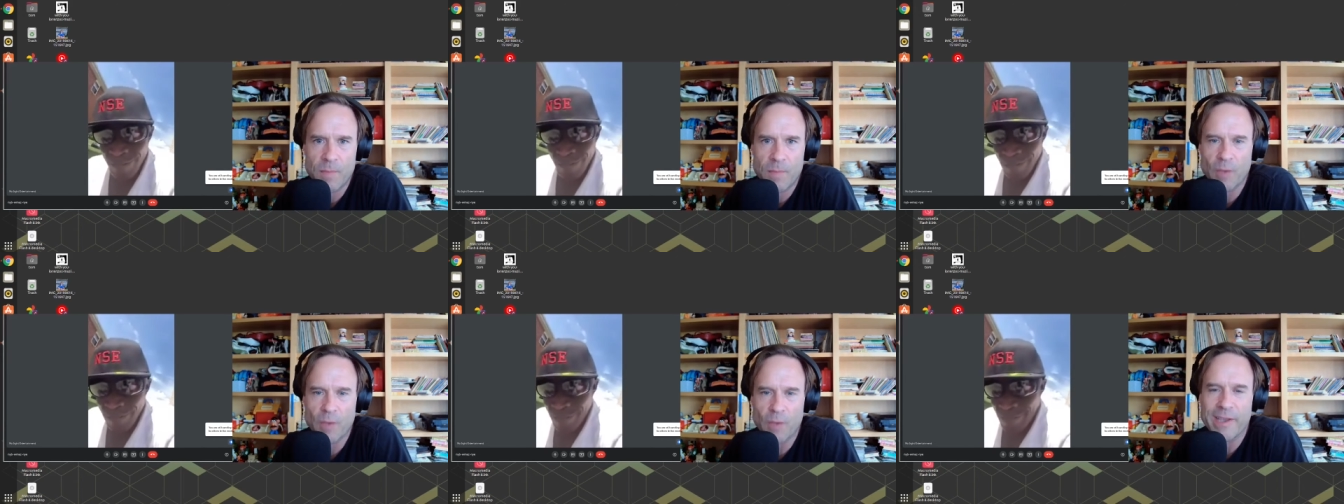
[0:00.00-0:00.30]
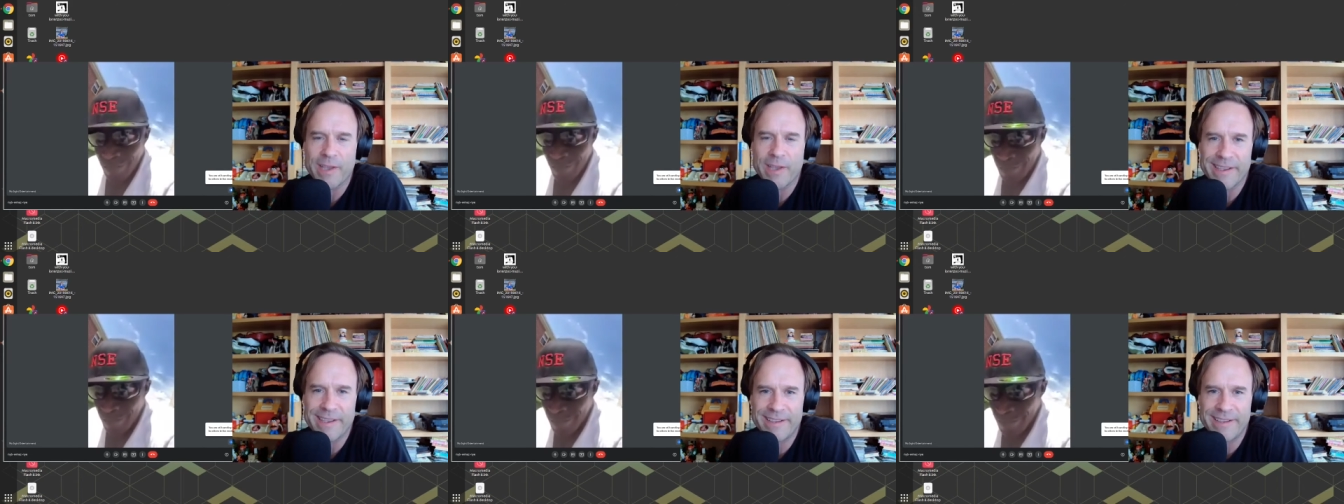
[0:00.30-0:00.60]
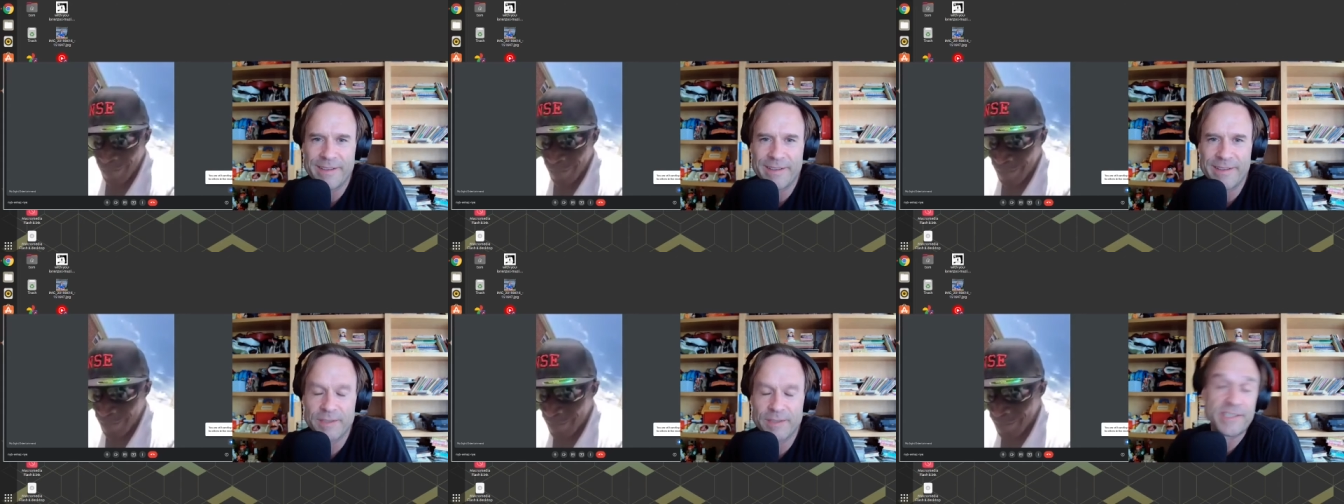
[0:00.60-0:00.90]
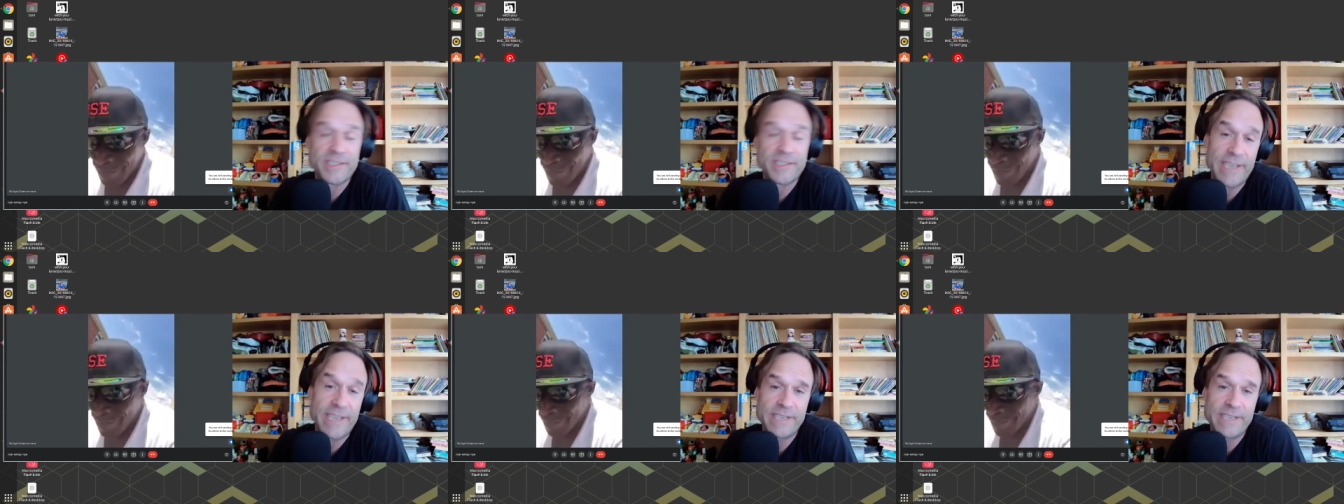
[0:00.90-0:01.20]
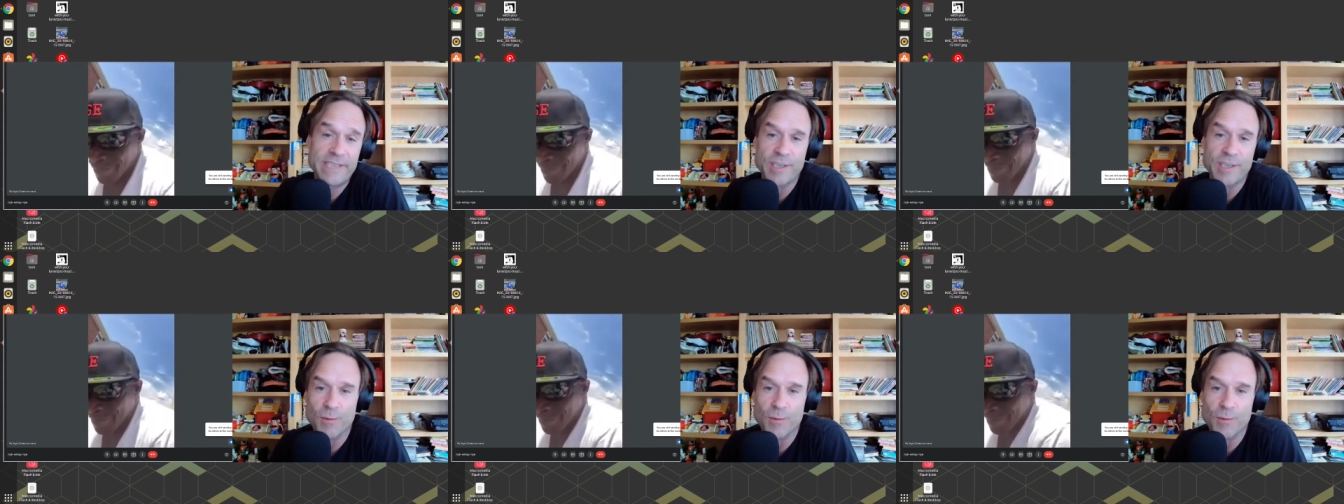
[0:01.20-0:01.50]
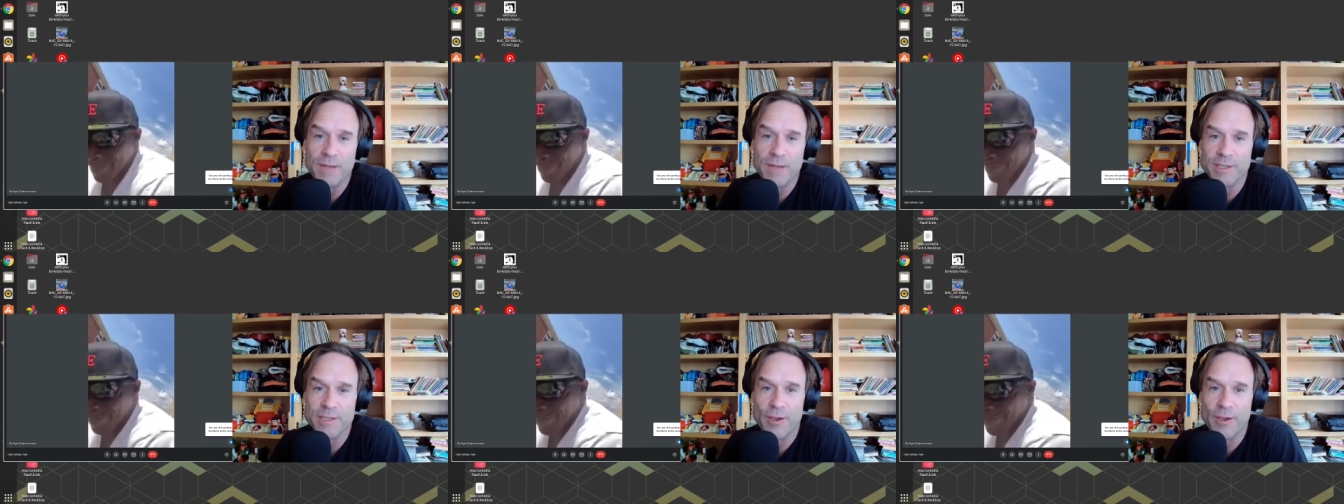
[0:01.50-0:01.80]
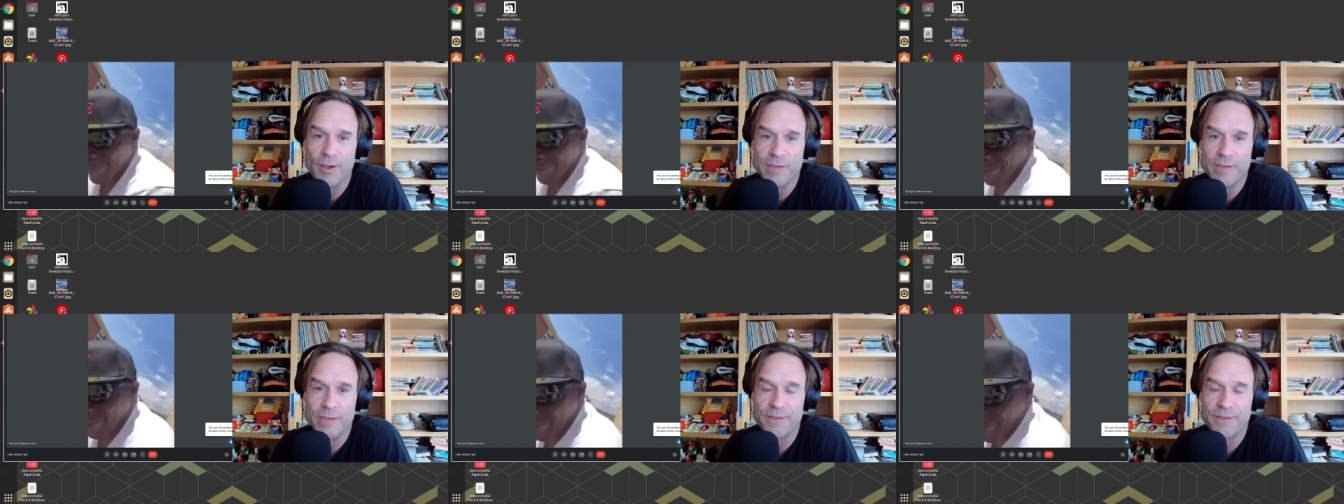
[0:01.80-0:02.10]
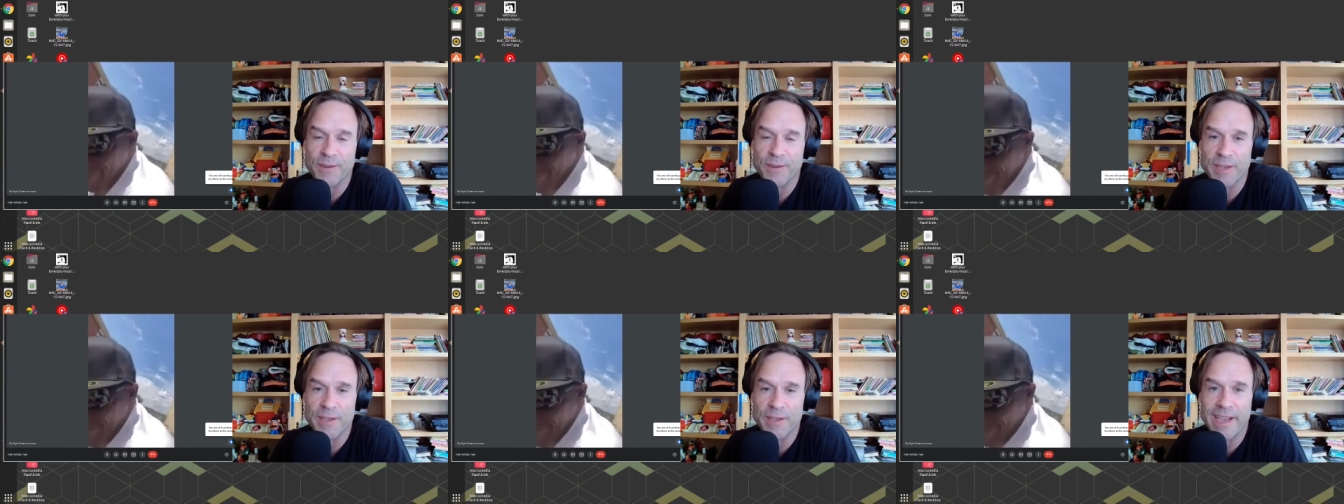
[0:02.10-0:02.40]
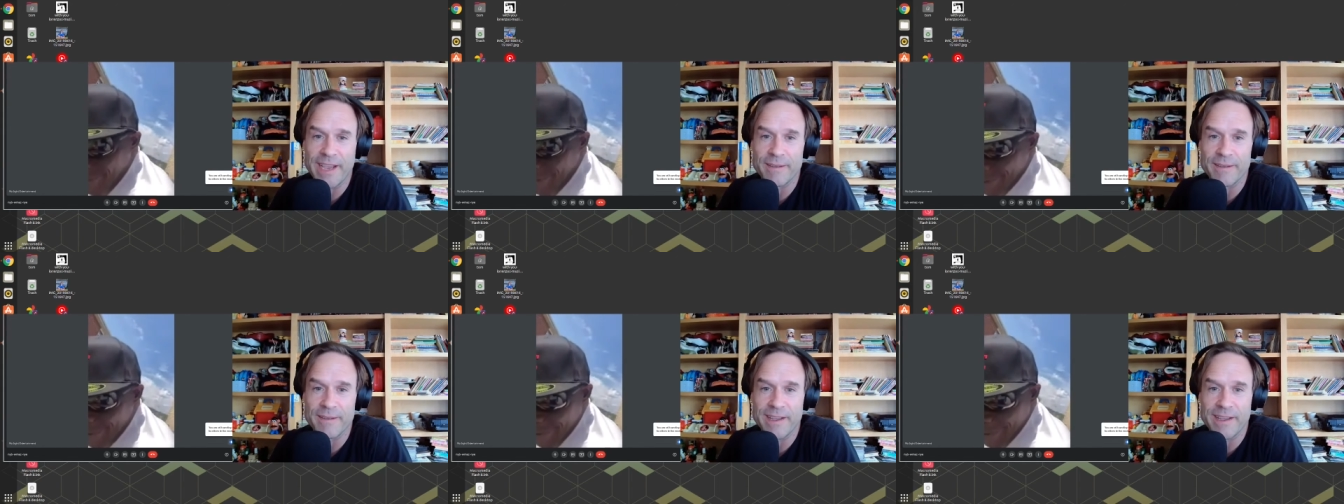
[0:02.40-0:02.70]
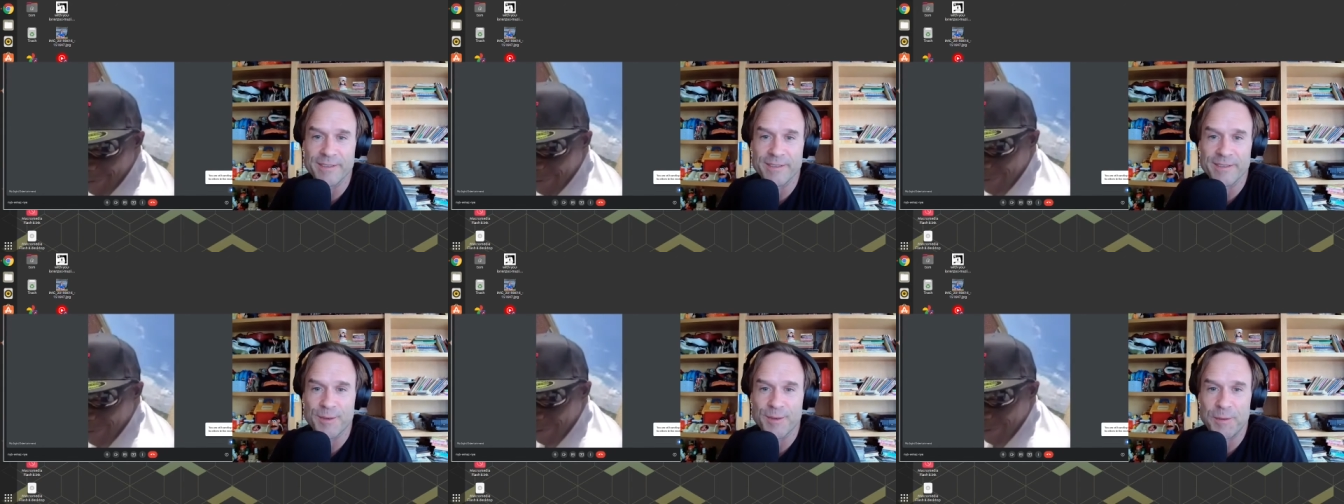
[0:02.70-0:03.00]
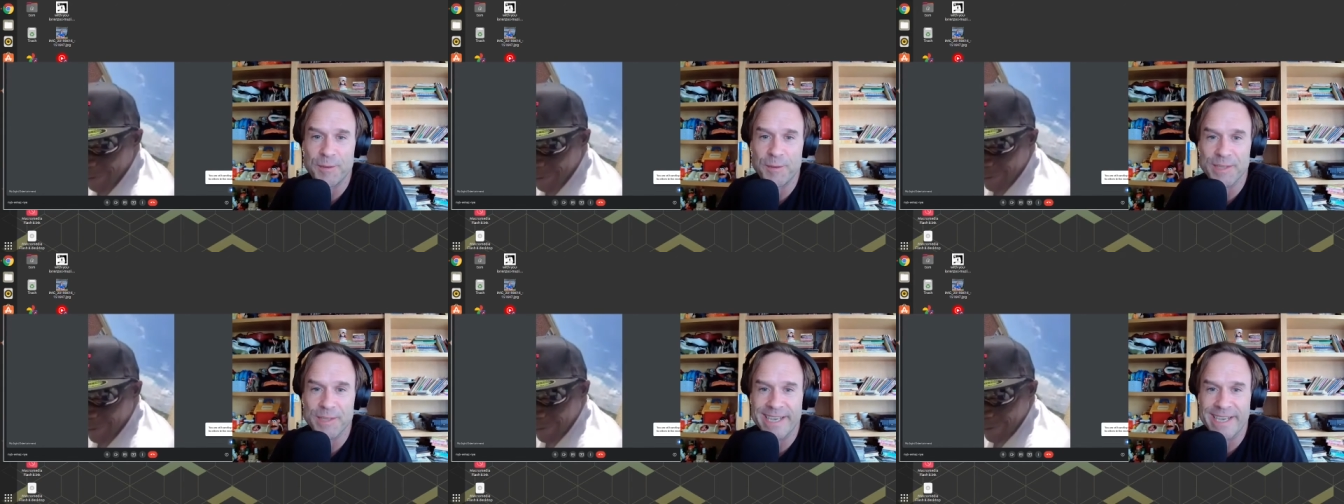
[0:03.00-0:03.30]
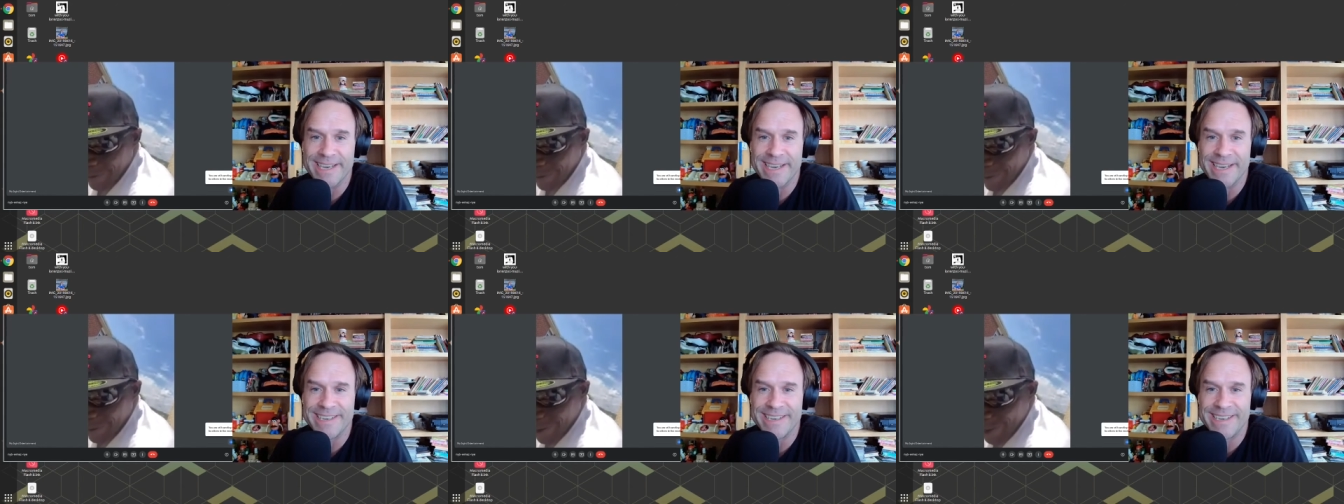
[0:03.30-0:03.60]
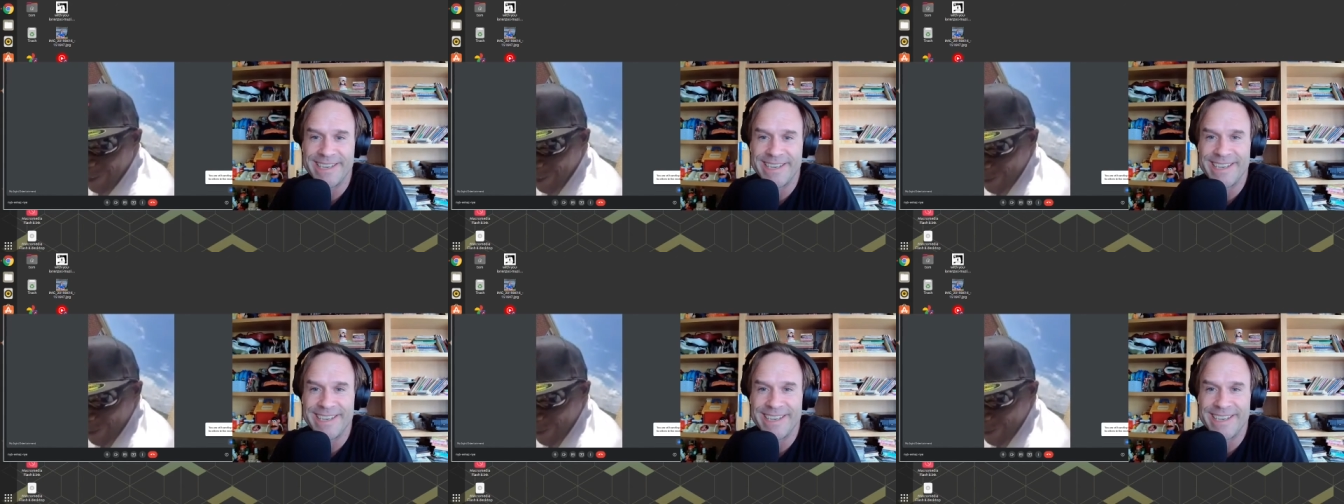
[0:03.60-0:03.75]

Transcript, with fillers: Okay, it's the easier route to go. Definitely, I, I'll agree with that.